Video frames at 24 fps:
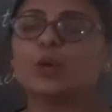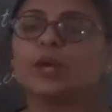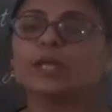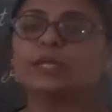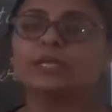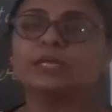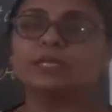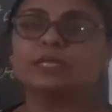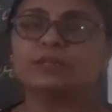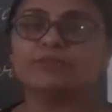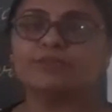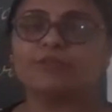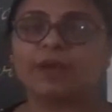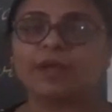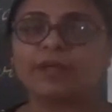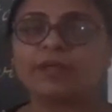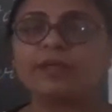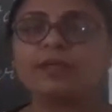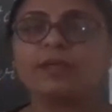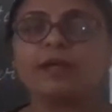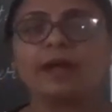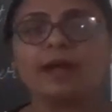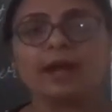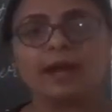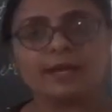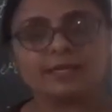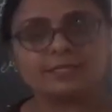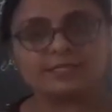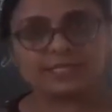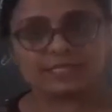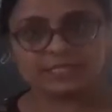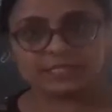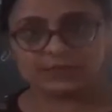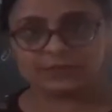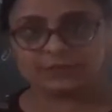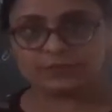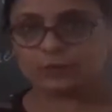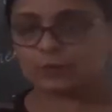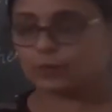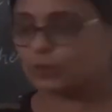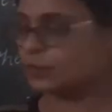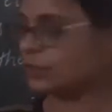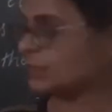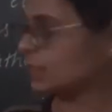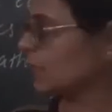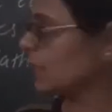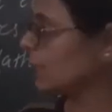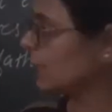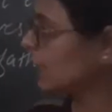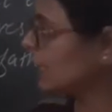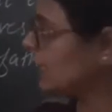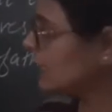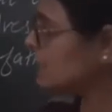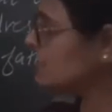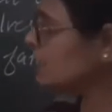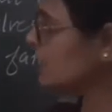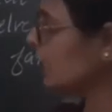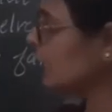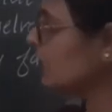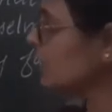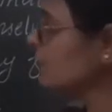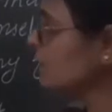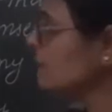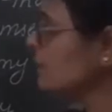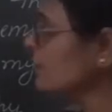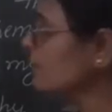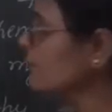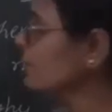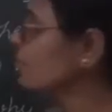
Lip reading: identify adjective clause. Second,